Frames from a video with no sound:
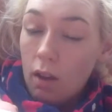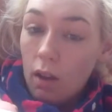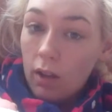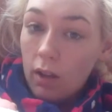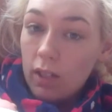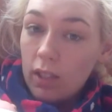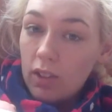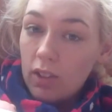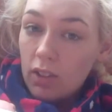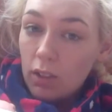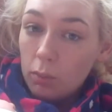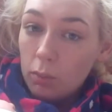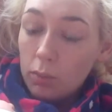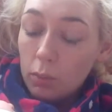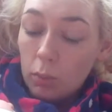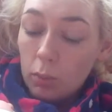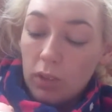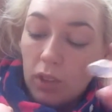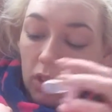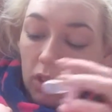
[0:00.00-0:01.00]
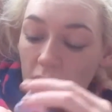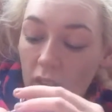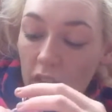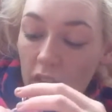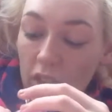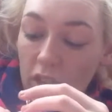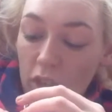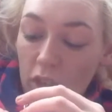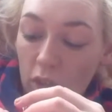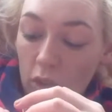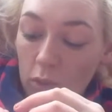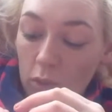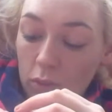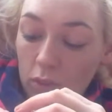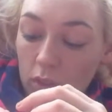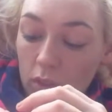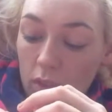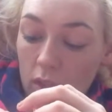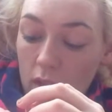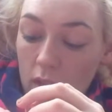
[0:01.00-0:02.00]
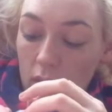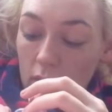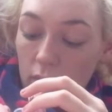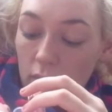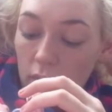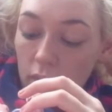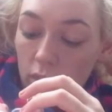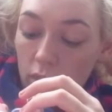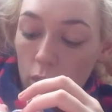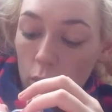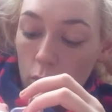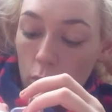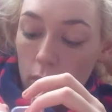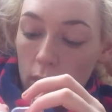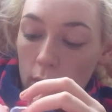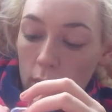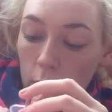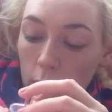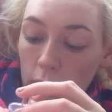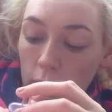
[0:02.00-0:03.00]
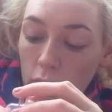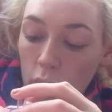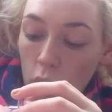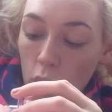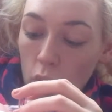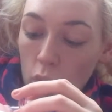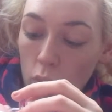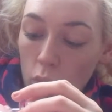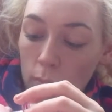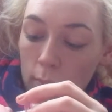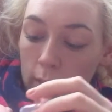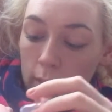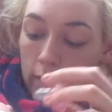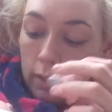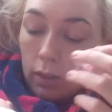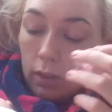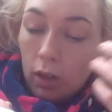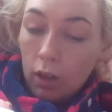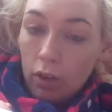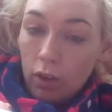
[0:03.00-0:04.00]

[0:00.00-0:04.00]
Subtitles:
I need something with design, you know. So I went home and I